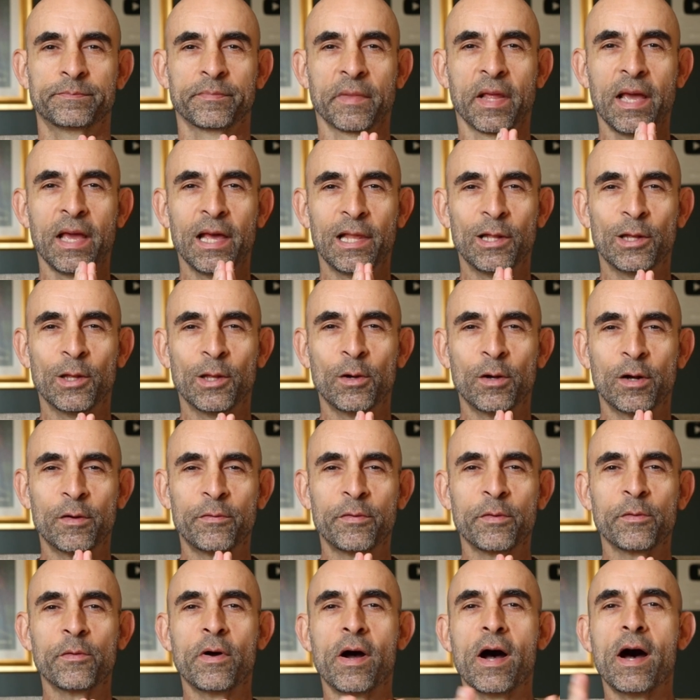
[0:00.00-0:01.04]
Hello
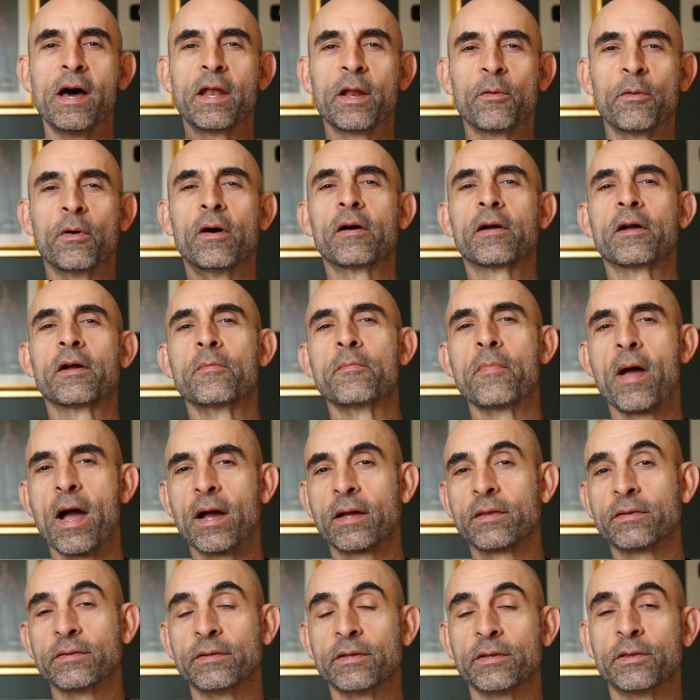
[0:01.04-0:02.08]
everyone and welcome
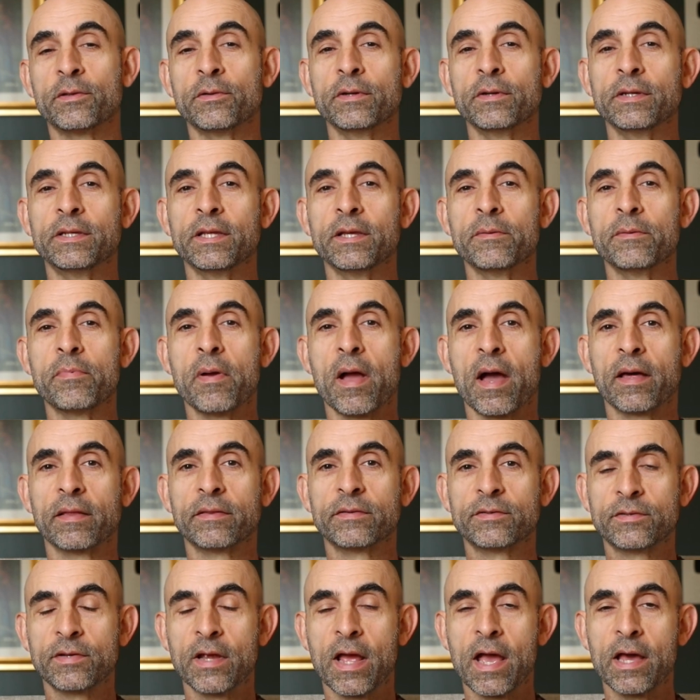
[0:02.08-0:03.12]
back to the 3T
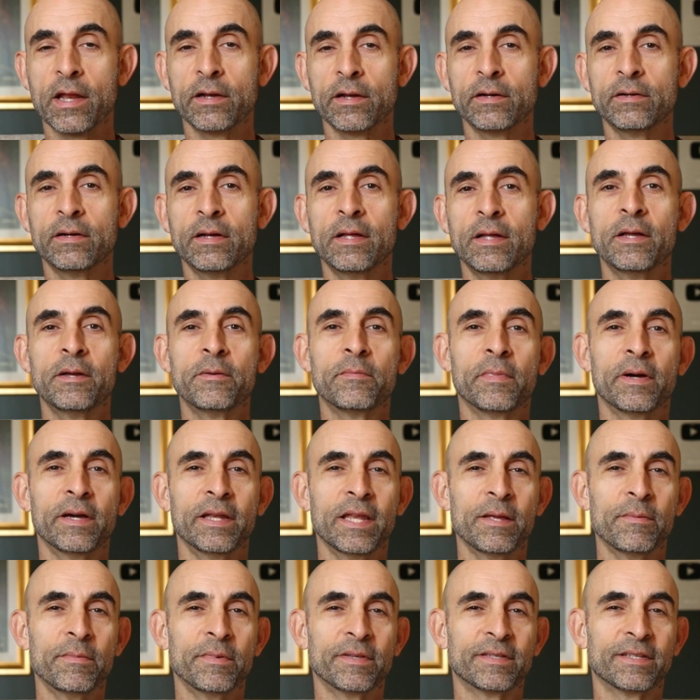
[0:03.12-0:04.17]
Path channel. My
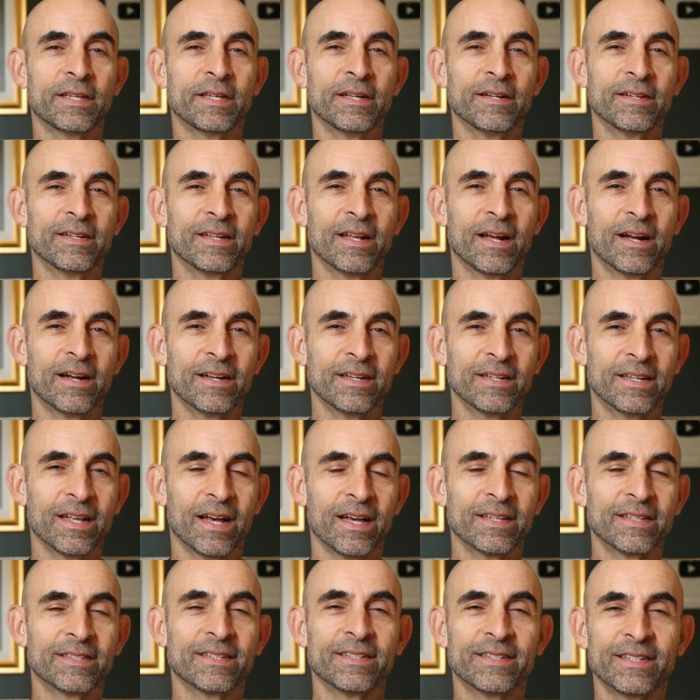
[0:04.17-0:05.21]
name is Giridhari
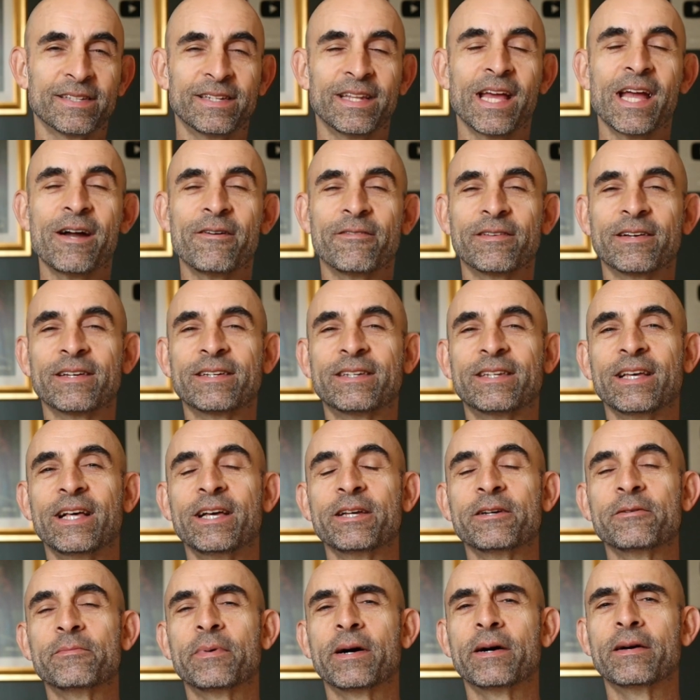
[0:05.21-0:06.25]
Das and today I want to
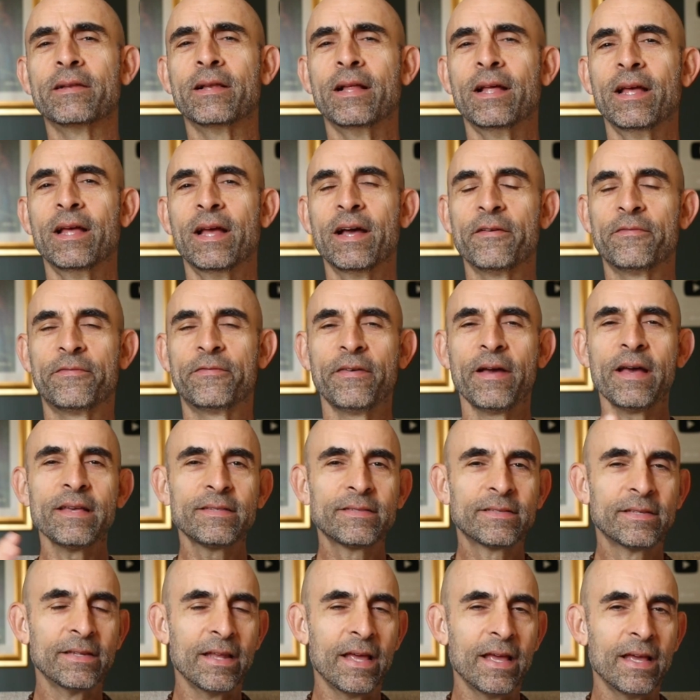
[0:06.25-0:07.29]
tell you about a
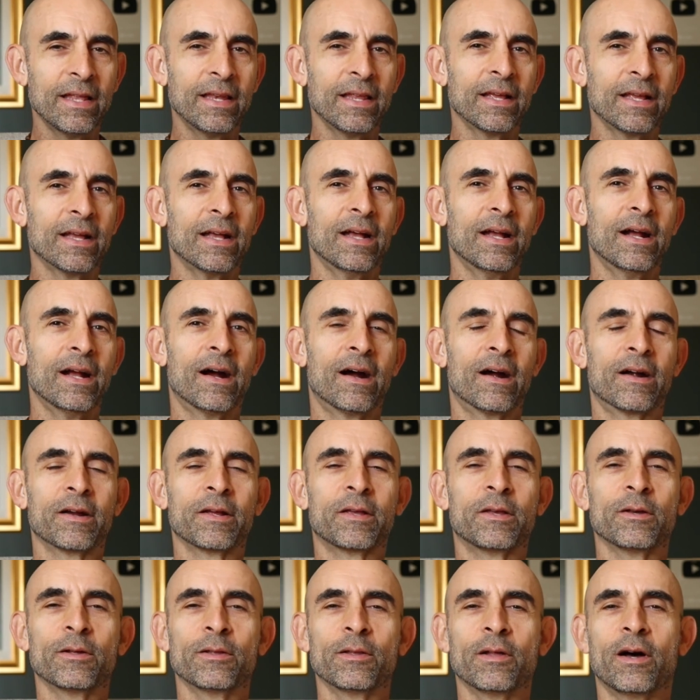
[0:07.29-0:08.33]
fascinating
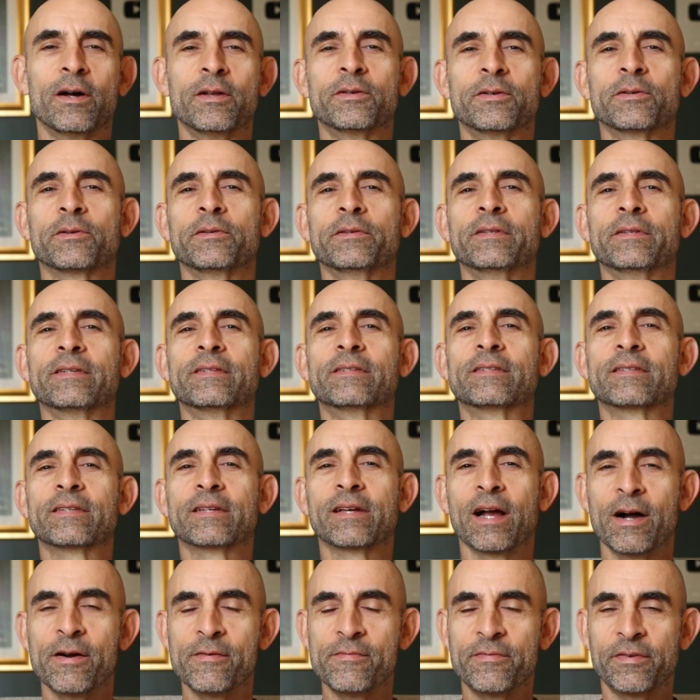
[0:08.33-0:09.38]
archaeological
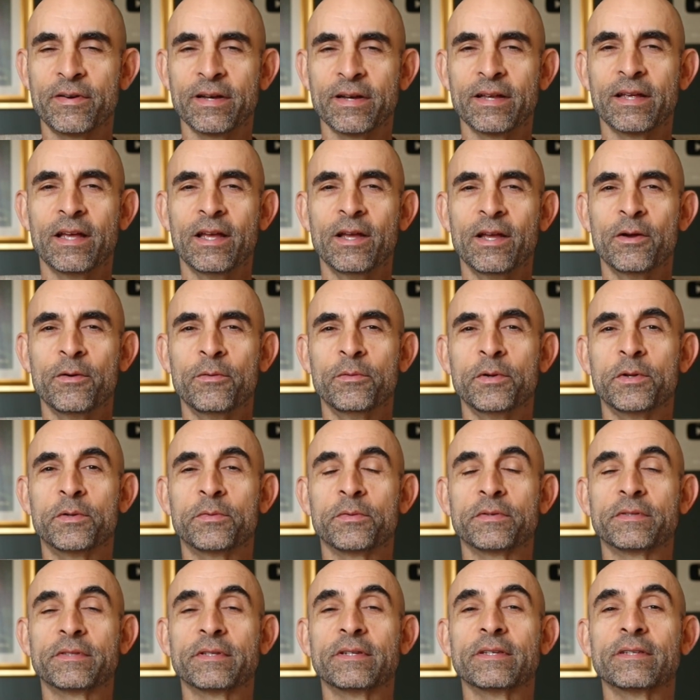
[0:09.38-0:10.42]
discovery, which
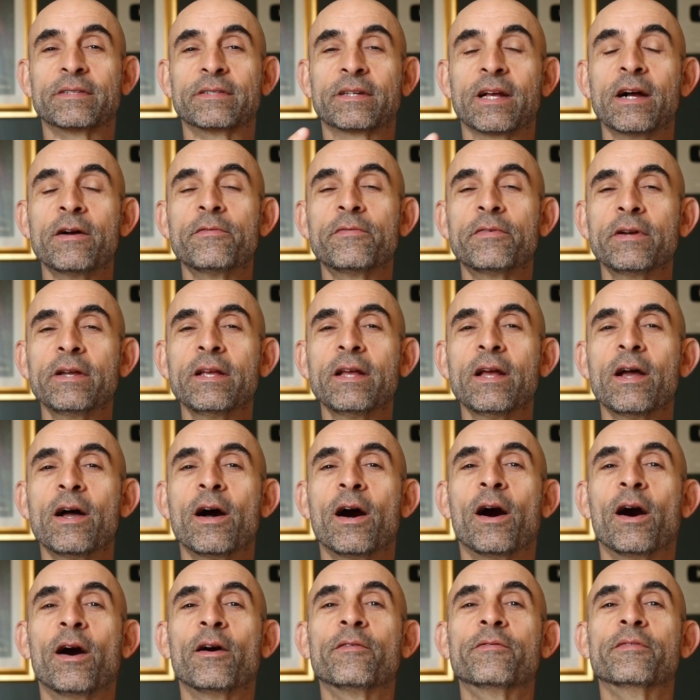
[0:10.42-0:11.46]
was the discovery
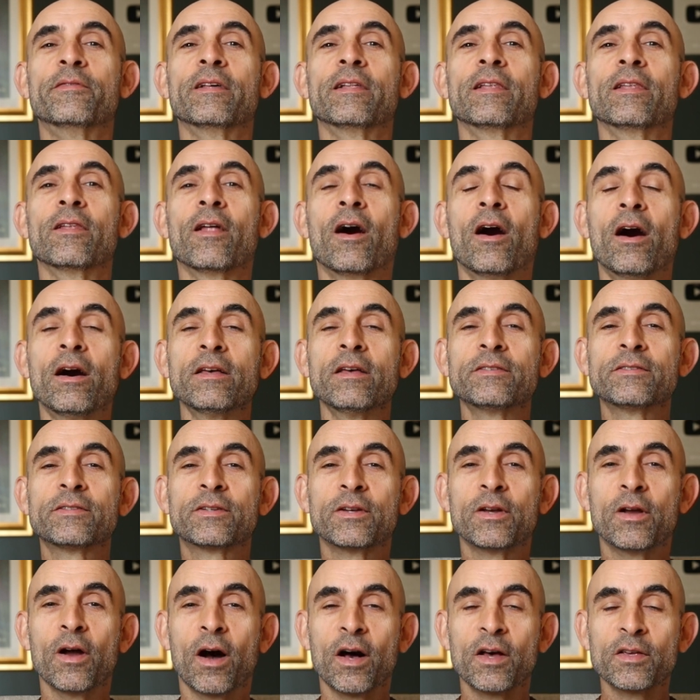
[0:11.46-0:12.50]
of the
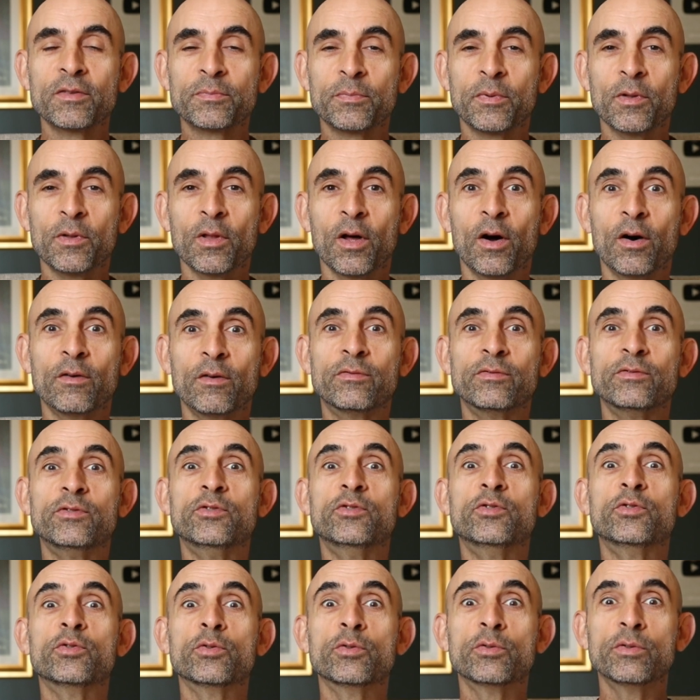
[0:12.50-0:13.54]
lost Gospel of
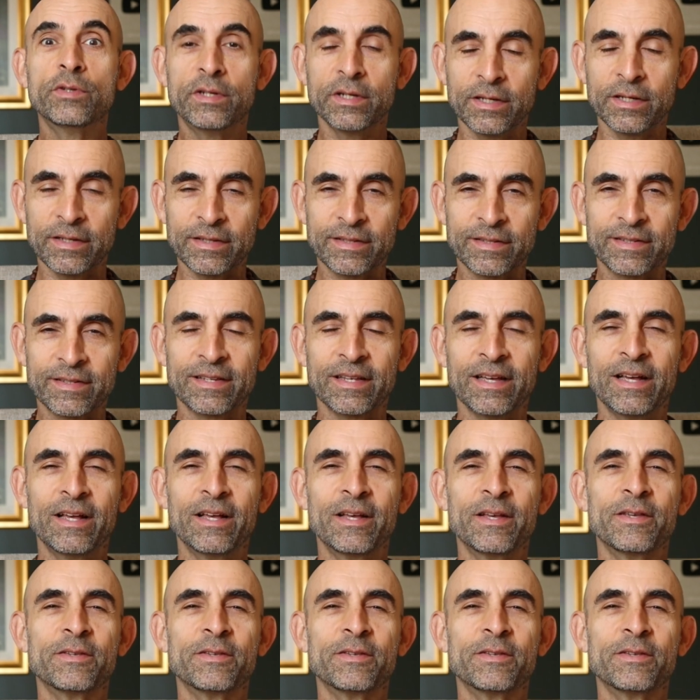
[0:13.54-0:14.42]
Judas.